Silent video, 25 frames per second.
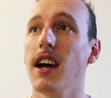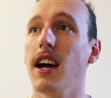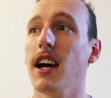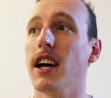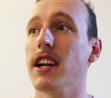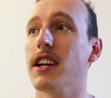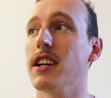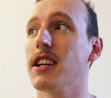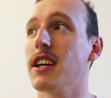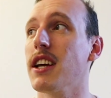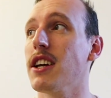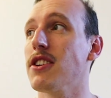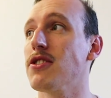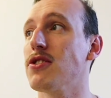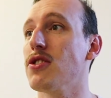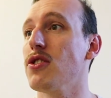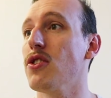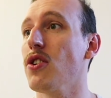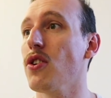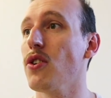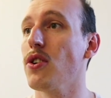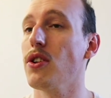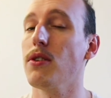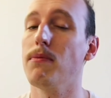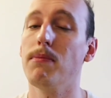and get to
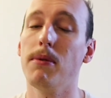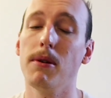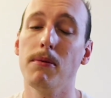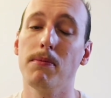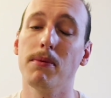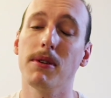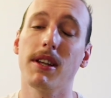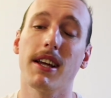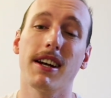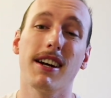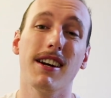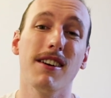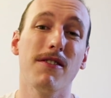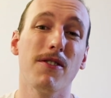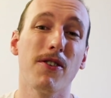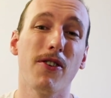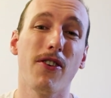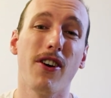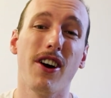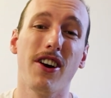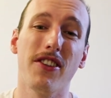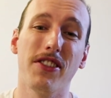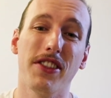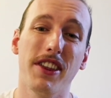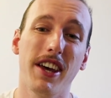know the people that live
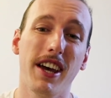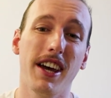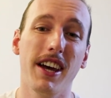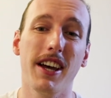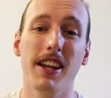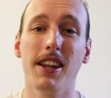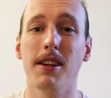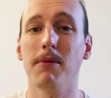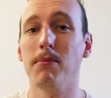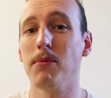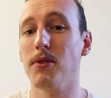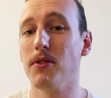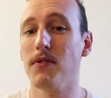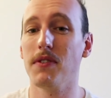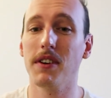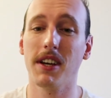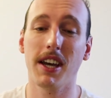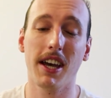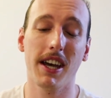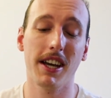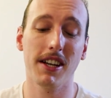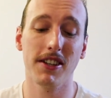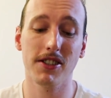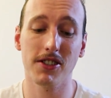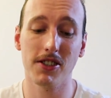around there, then move
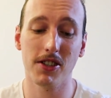again.